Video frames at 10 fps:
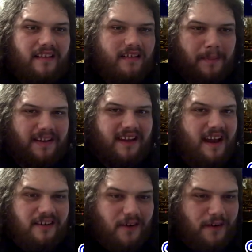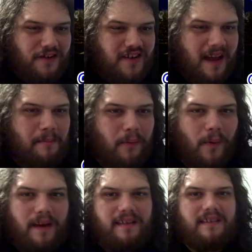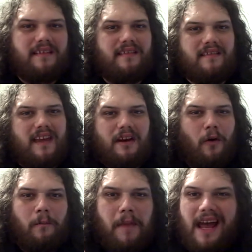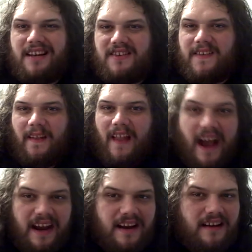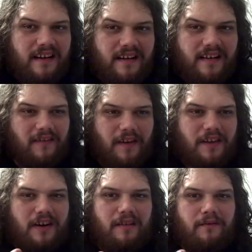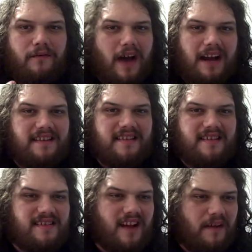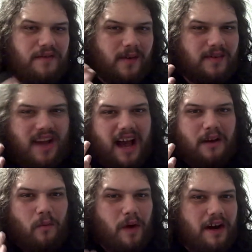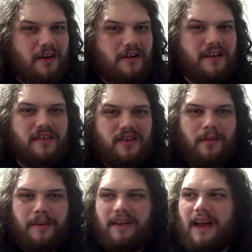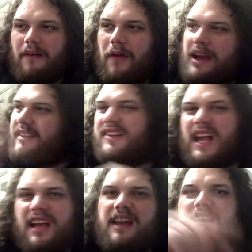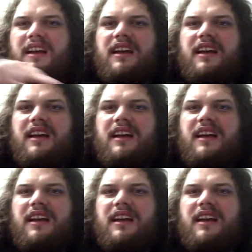From a technical standpoint, they don't match the lighting when they're in fights and stuff, so it's kind of weird because you'll be like, wait a second.